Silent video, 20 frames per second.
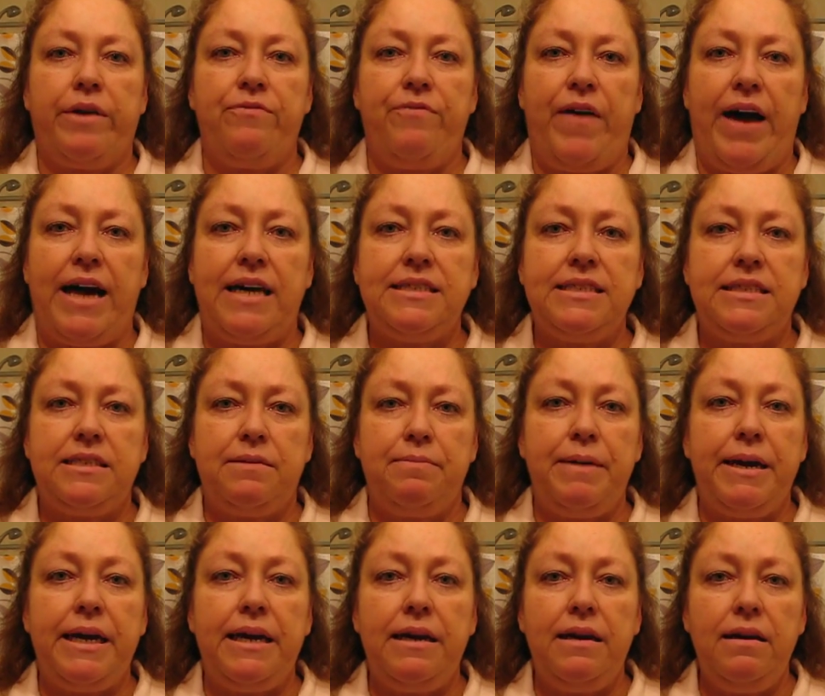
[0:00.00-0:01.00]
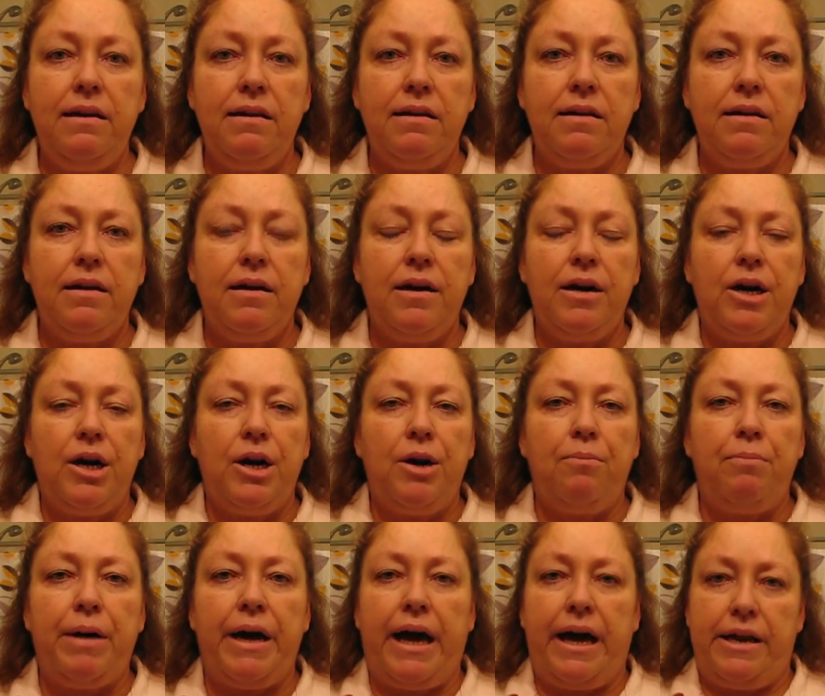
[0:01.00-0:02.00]
fast to me,
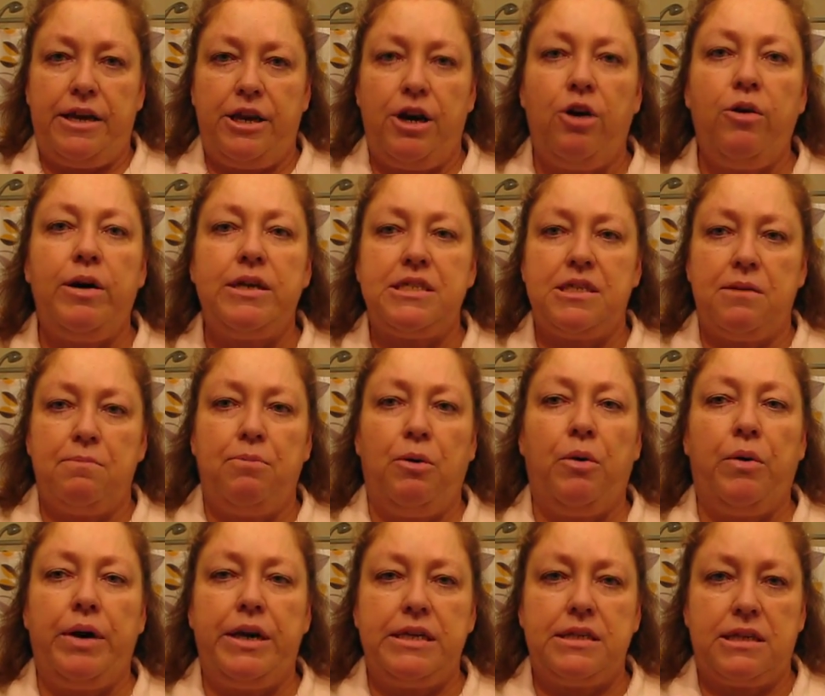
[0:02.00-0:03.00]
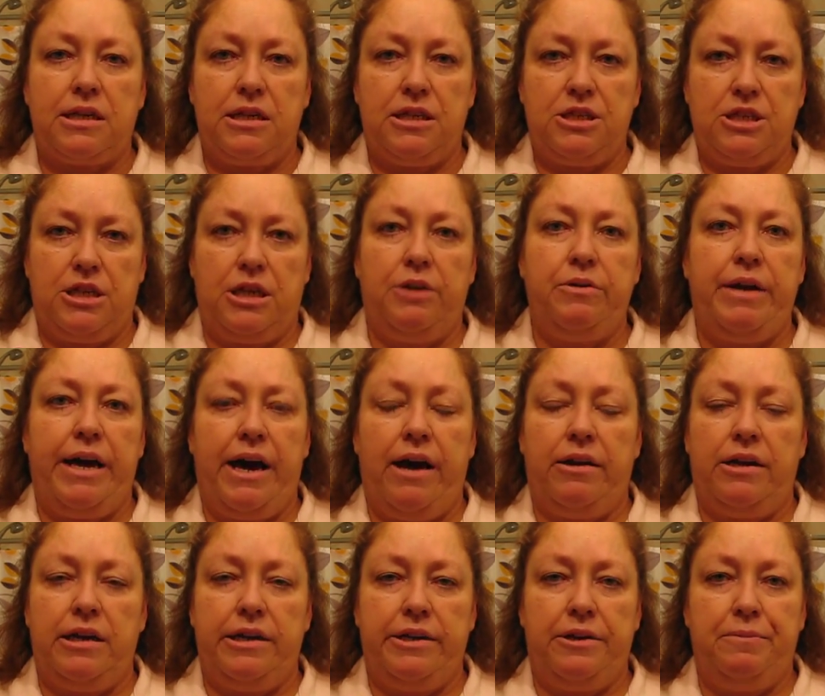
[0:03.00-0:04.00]
but I know at some point it's going to slow down
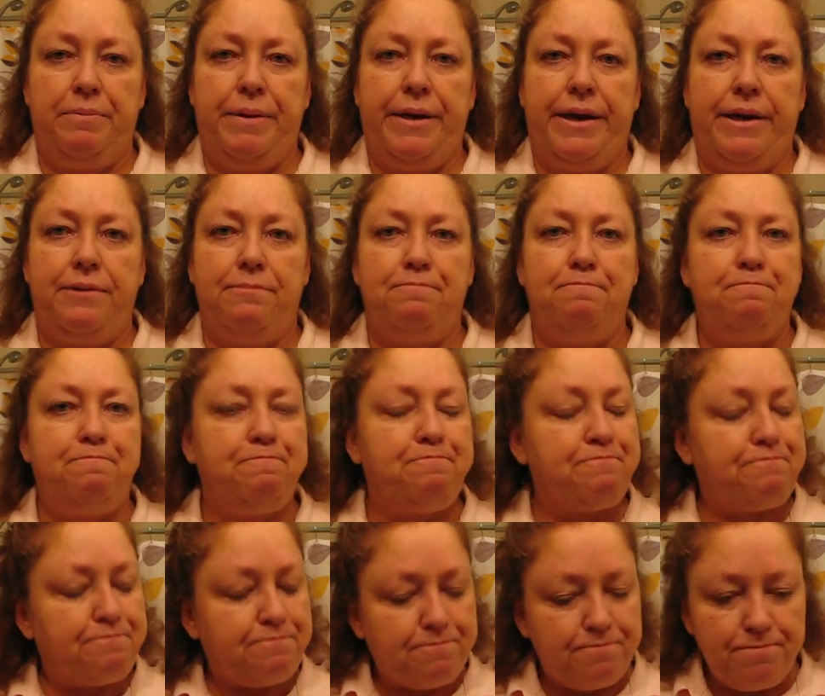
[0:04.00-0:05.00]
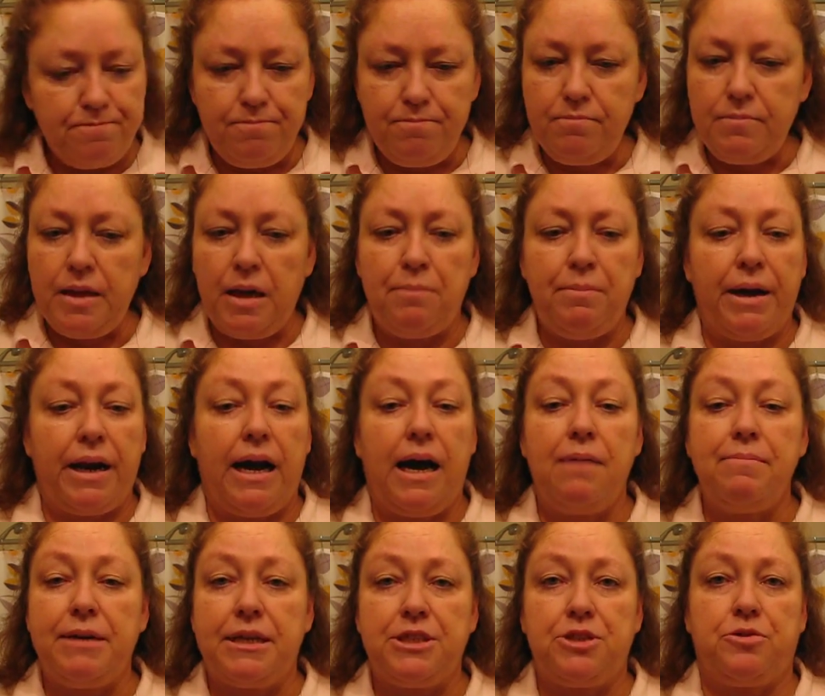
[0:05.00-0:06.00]
a little bit. But
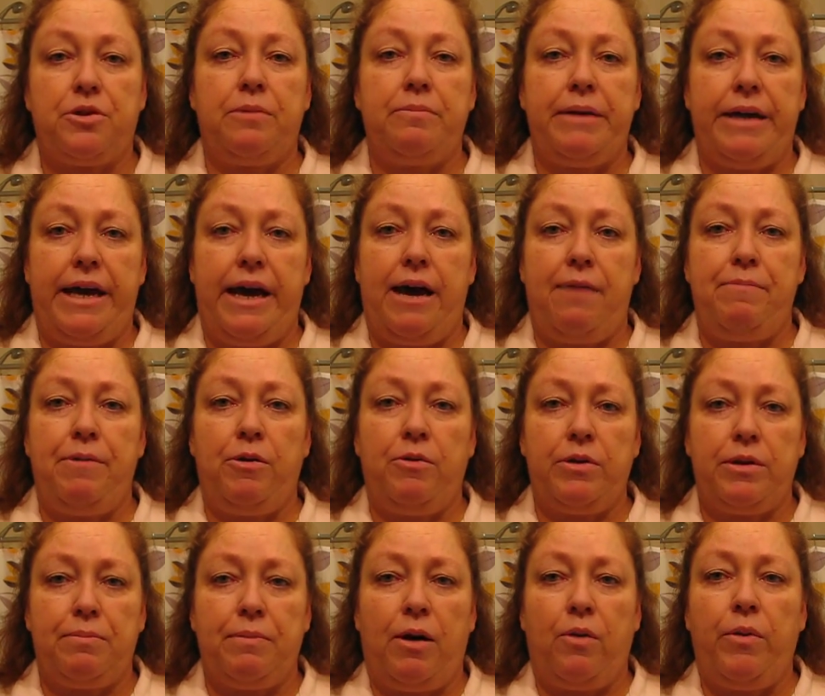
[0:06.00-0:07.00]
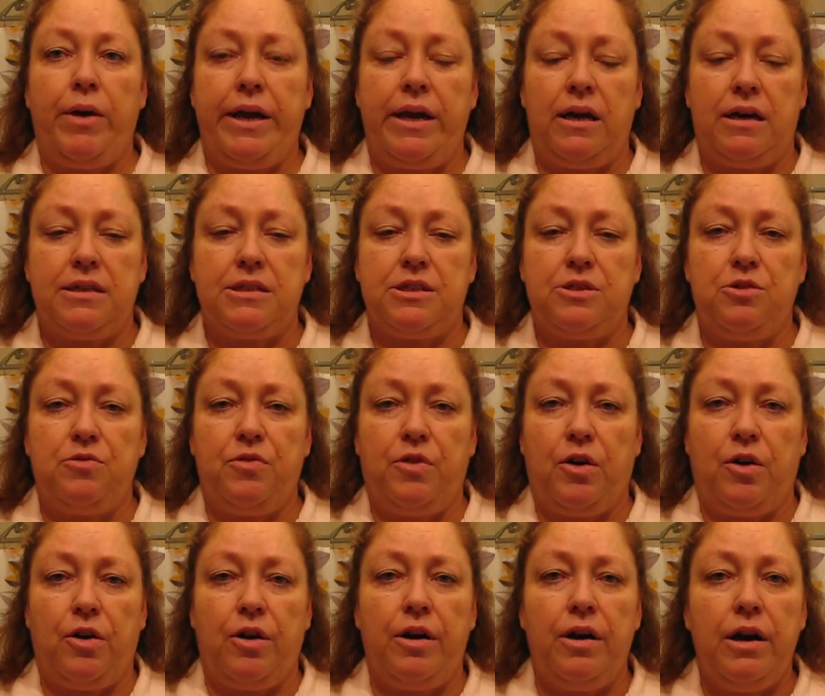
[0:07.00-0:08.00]
I'm extremely happy with my weight loss so
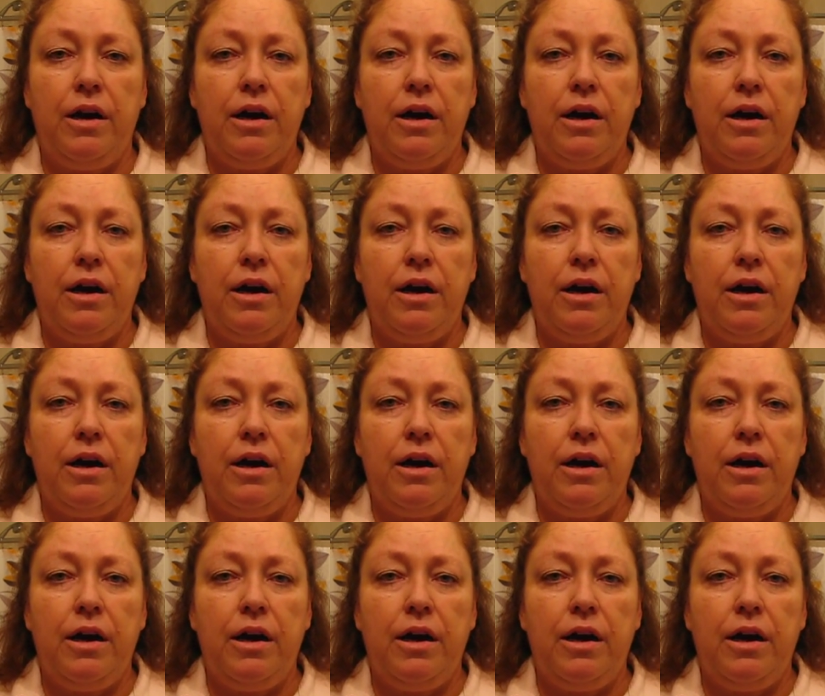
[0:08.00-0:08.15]
far.